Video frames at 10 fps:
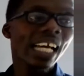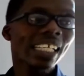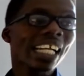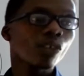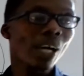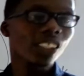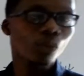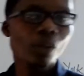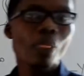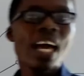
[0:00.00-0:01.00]
that
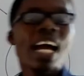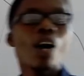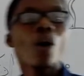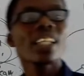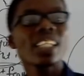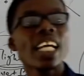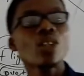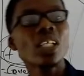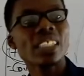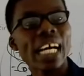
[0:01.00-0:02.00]
reminds me. One thing they
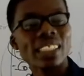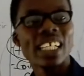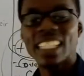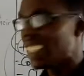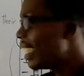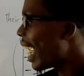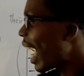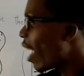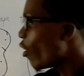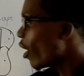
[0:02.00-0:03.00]
do is that their